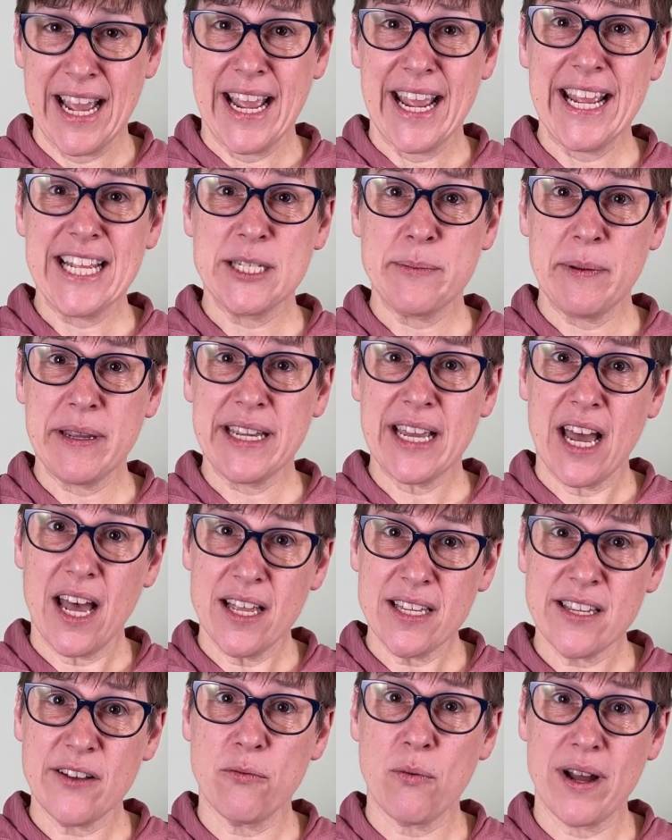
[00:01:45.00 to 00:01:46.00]
It's
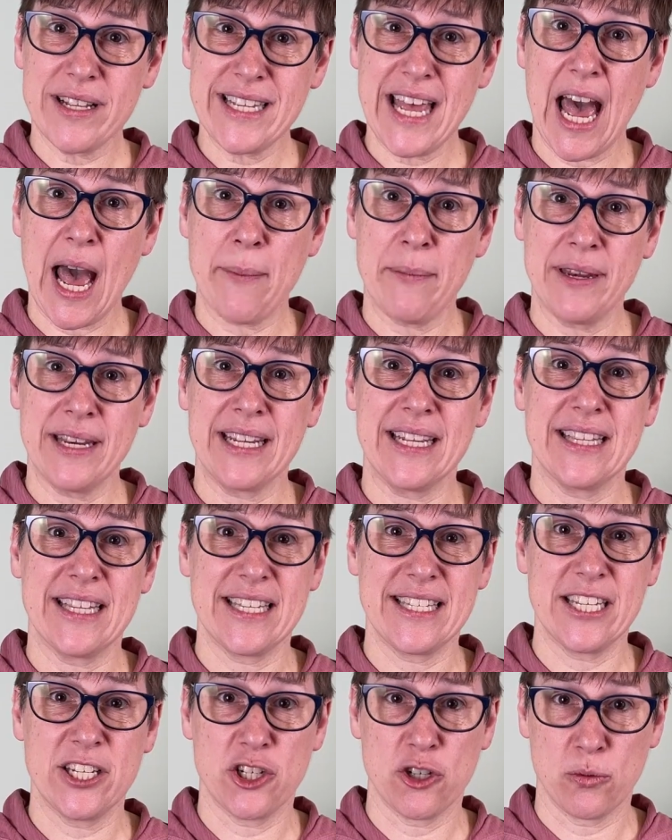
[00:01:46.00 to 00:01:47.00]
because of what's happening in the
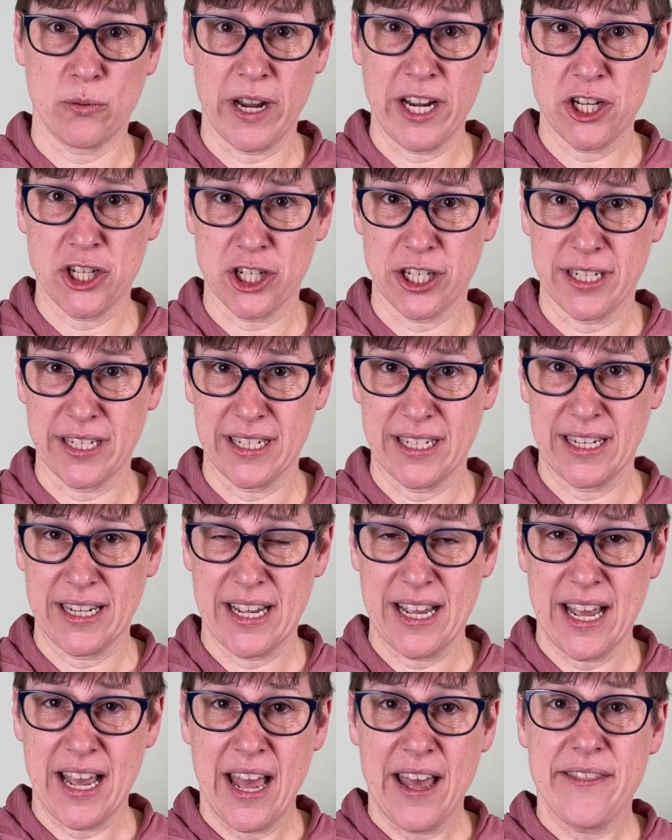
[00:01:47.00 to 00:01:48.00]
situation,
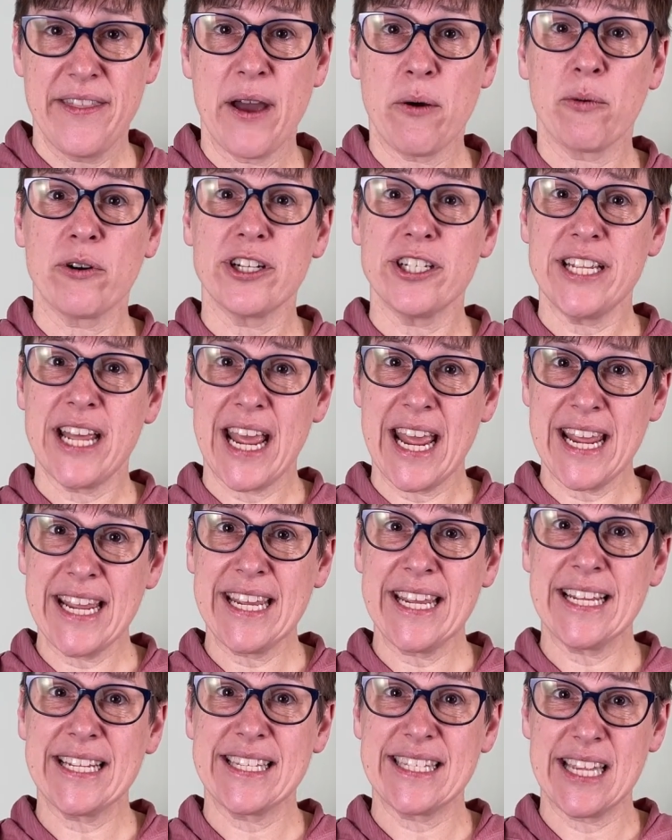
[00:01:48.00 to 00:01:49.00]
that we're
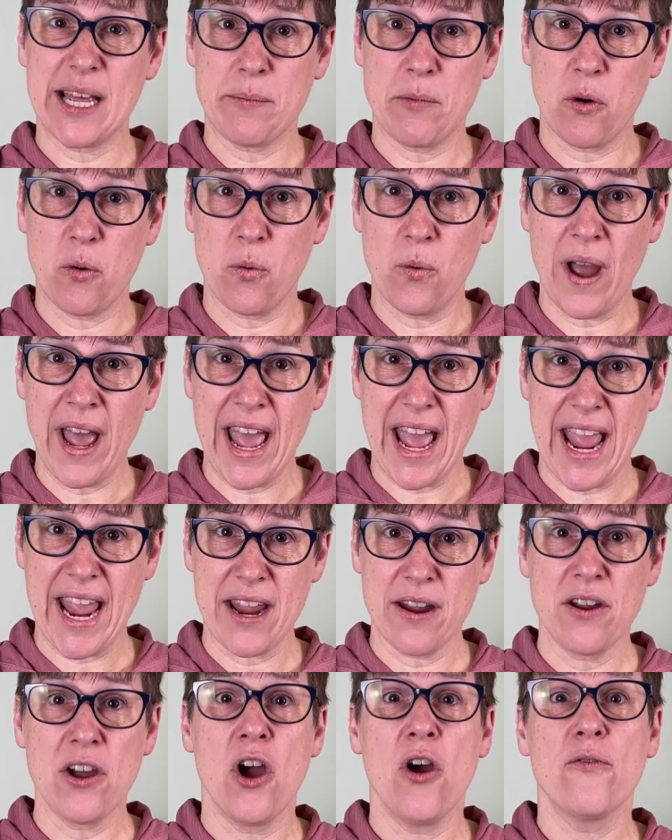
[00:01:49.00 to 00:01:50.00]
taking some
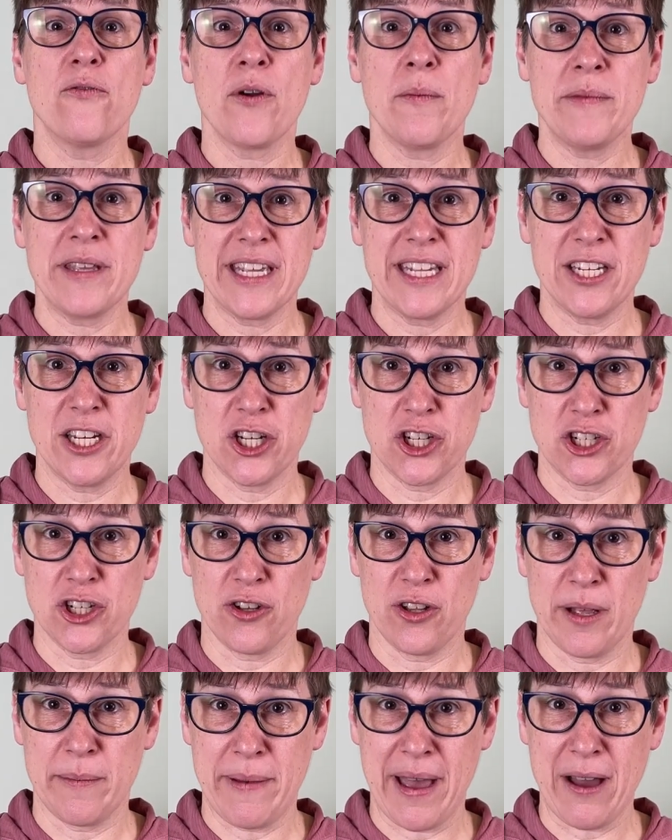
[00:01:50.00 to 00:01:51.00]
away from the
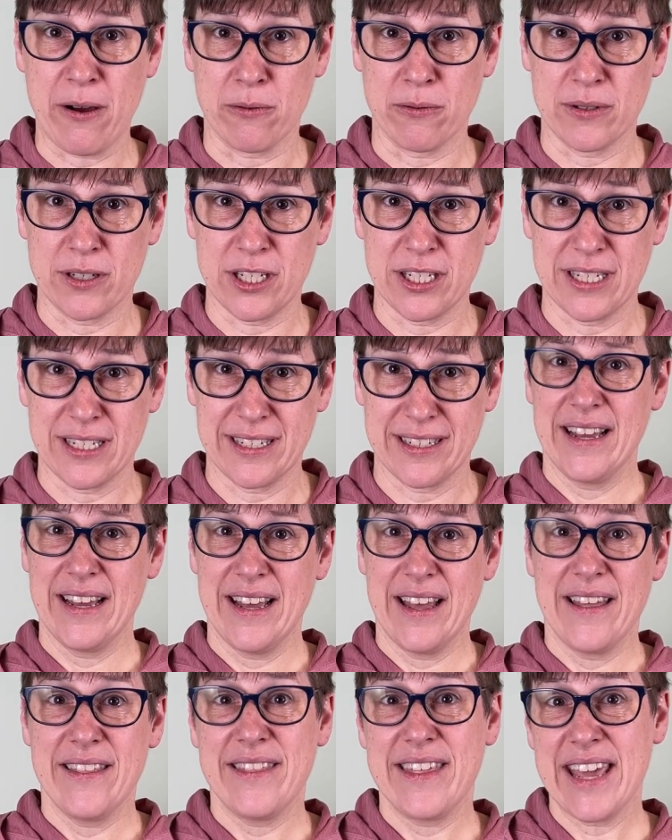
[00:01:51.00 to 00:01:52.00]
initial amount.
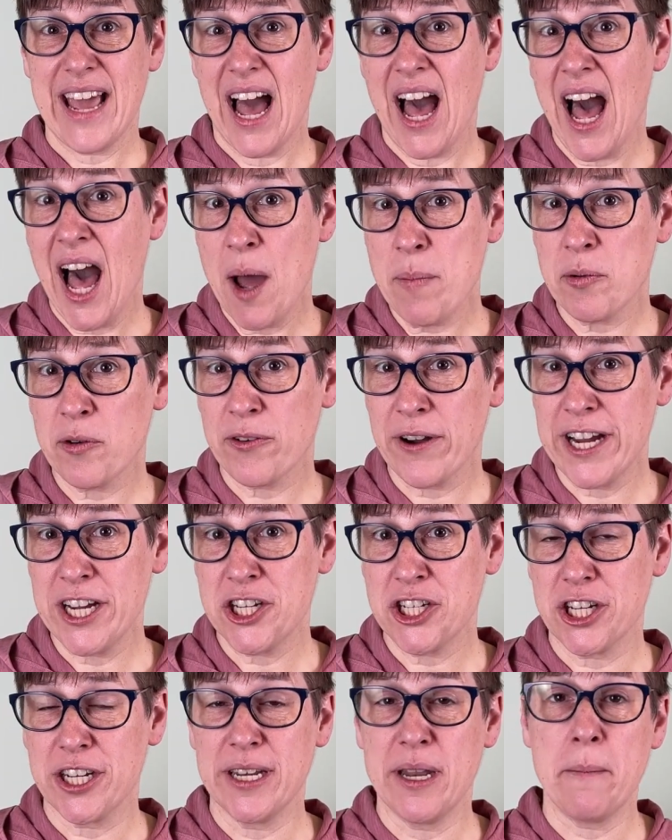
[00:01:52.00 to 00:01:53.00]
The
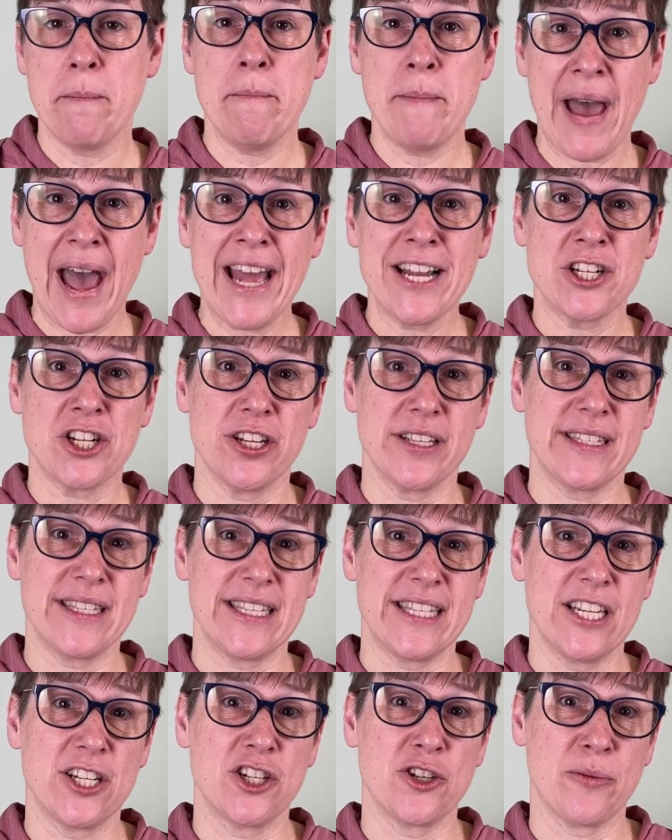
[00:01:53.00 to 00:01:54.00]
operation matches the
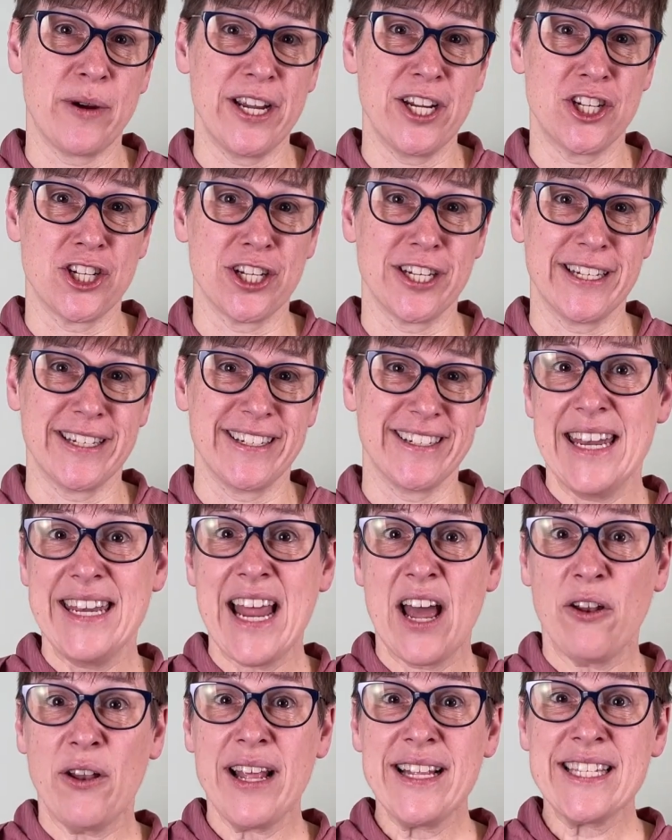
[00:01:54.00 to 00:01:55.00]
situation.
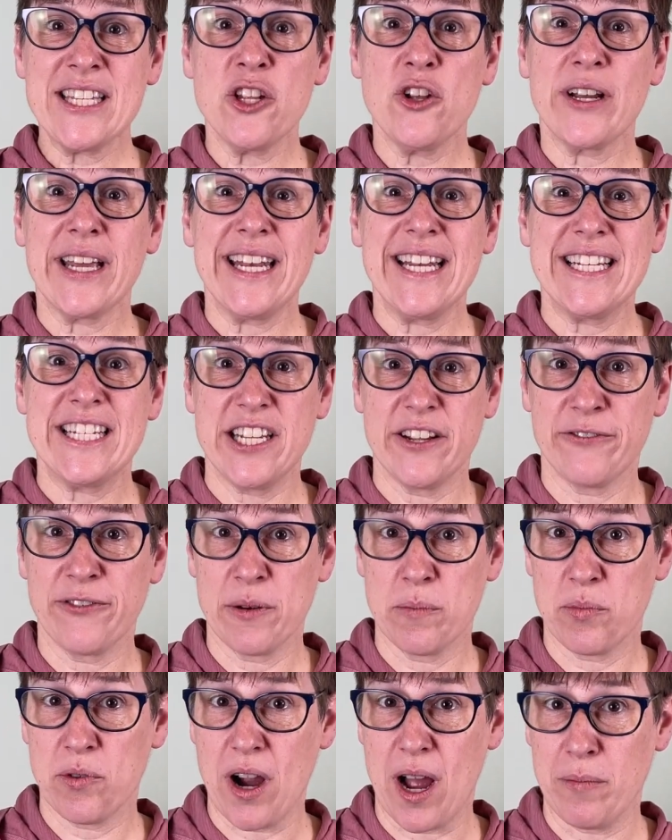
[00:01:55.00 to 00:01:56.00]
Now let's look at a
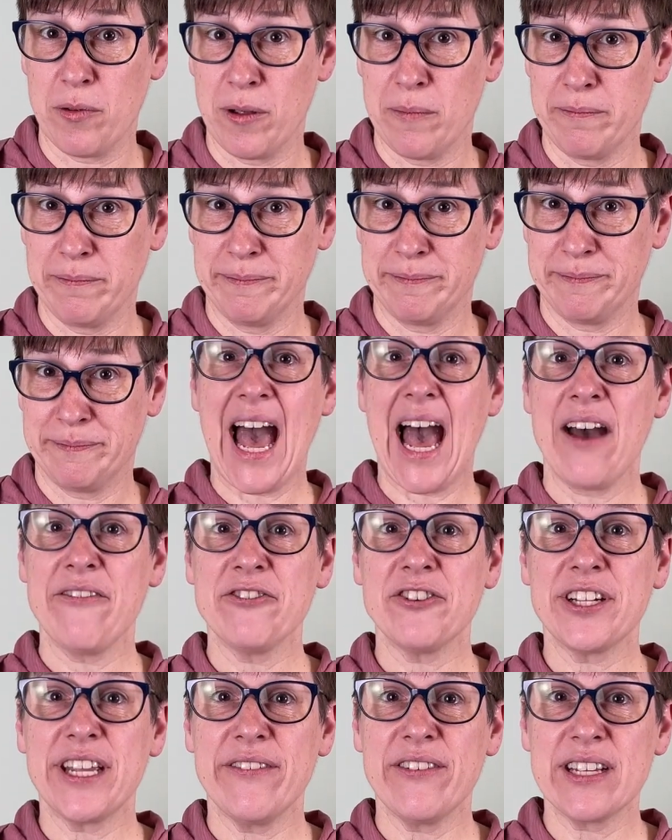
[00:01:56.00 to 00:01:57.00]
different problem.
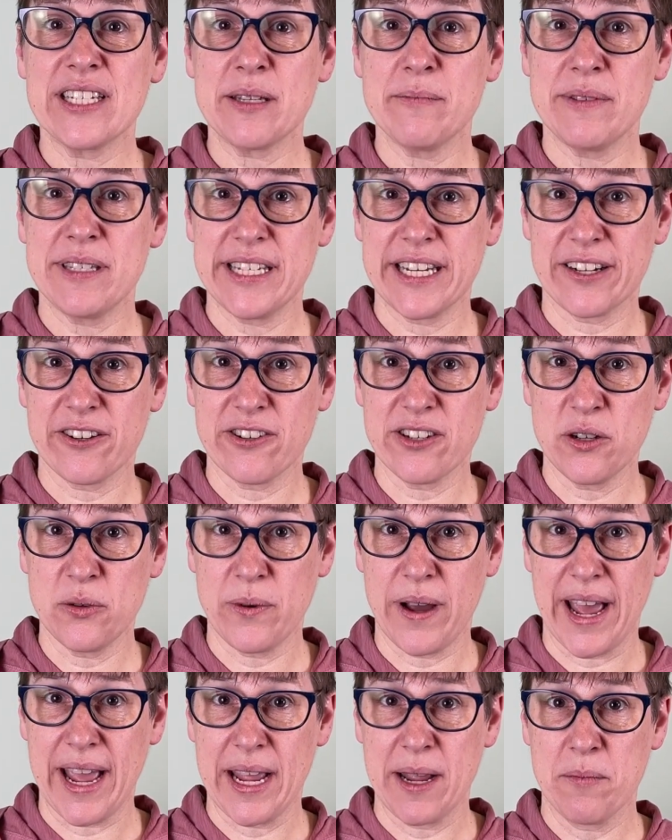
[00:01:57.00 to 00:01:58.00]
After giving some stickers
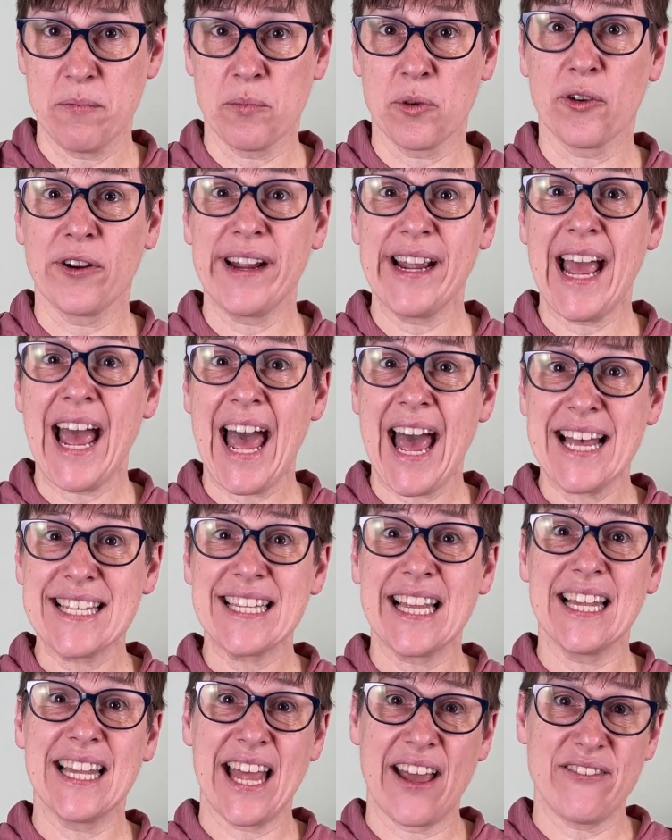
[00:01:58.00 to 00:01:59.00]
away, Maria has
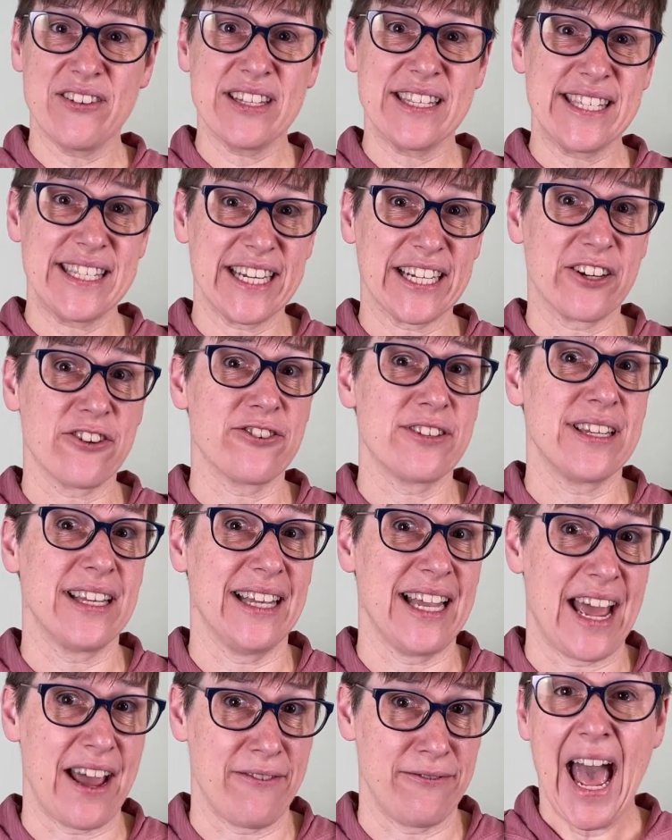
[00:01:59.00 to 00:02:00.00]
11 stickers
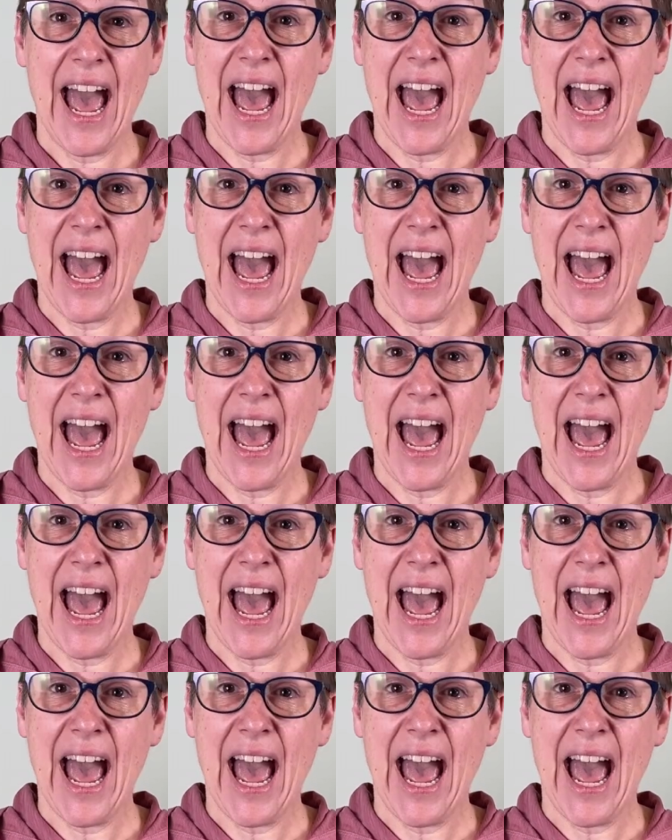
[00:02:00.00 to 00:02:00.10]
left.